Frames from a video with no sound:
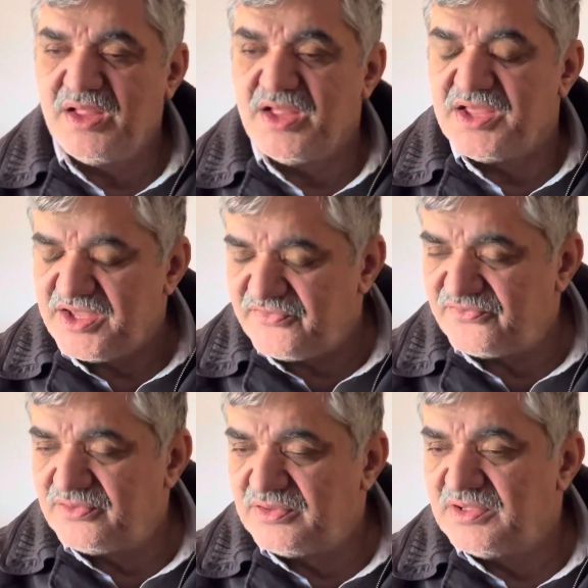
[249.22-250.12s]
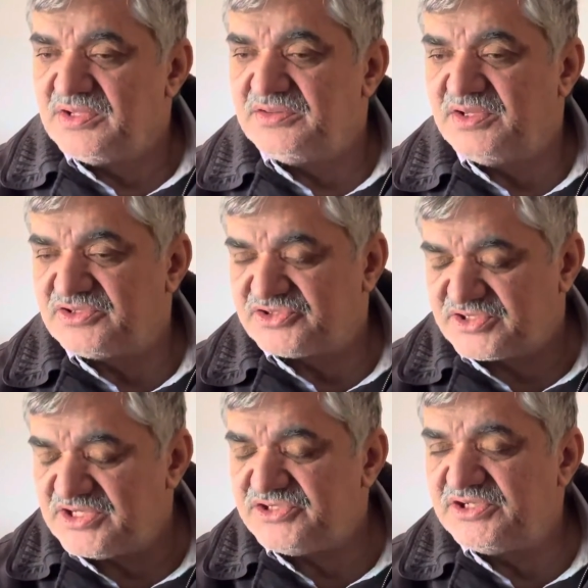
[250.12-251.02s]
If the
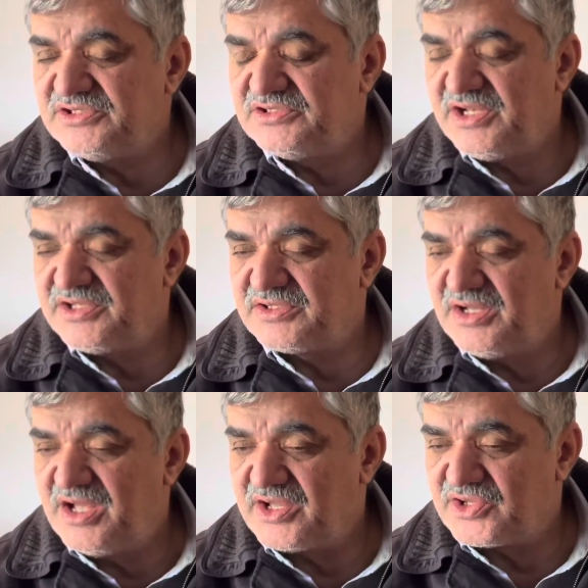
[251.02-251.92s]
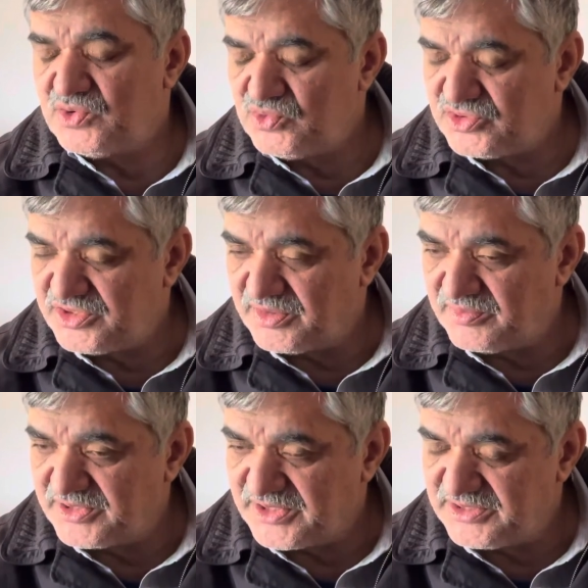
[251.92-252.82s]
scratching is like acute
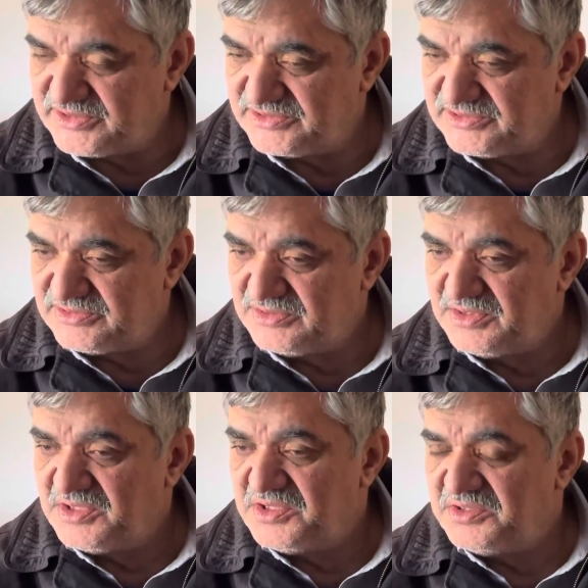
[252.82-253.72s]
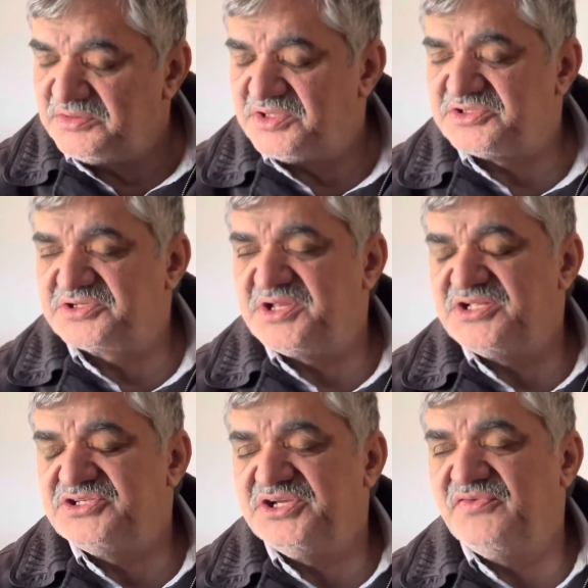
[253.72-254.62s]
dermatitis, the
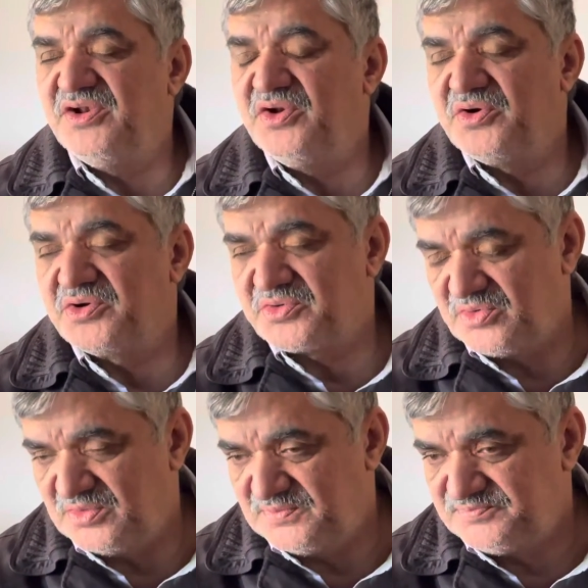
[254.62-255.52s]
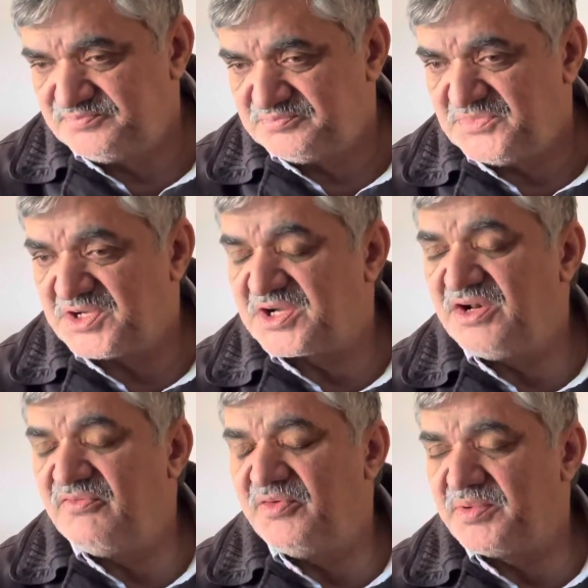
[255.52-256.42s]
scratching will not go, the color
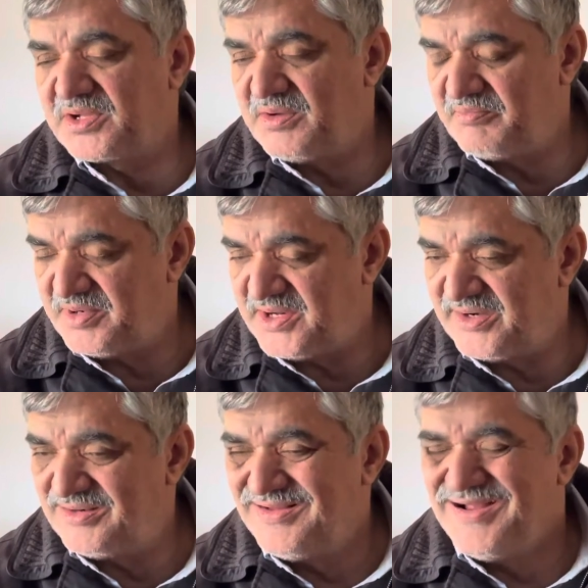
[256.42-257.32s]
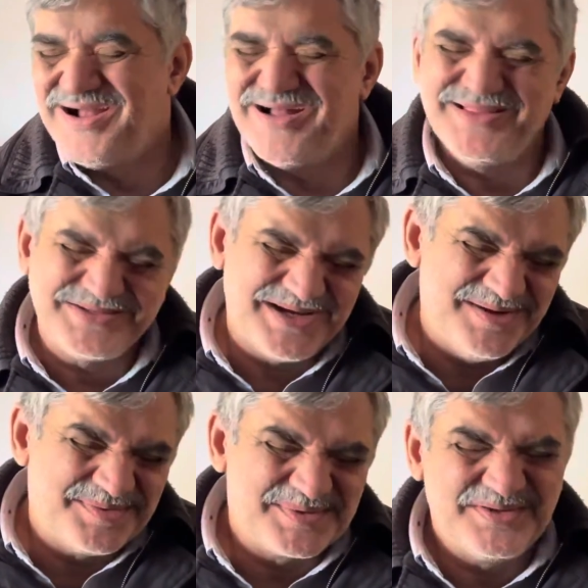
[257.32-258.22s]
will become bad, and the child
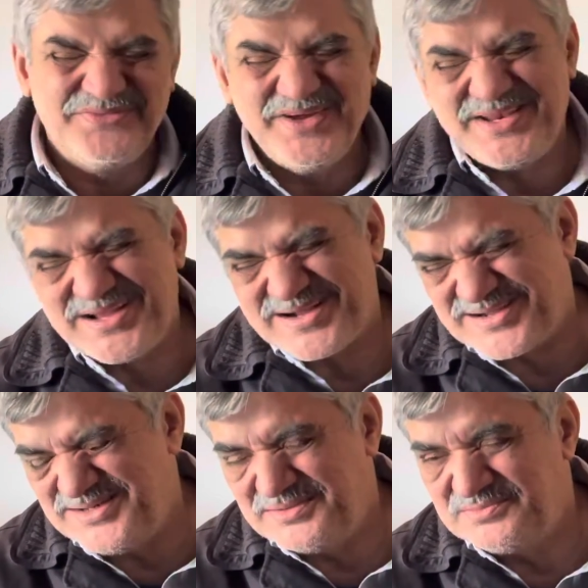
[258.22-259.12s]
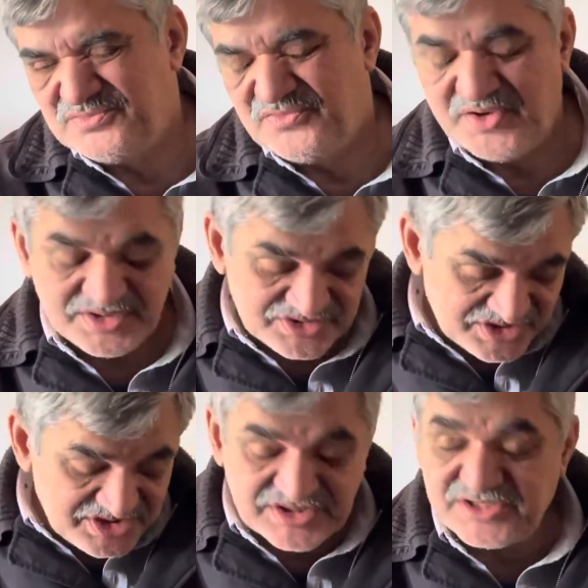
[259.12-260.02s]
becomes very ugly when he
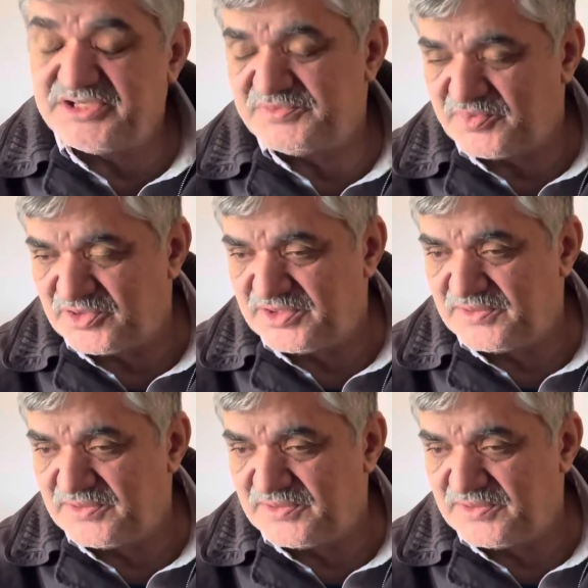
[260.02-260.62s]
sees at his body.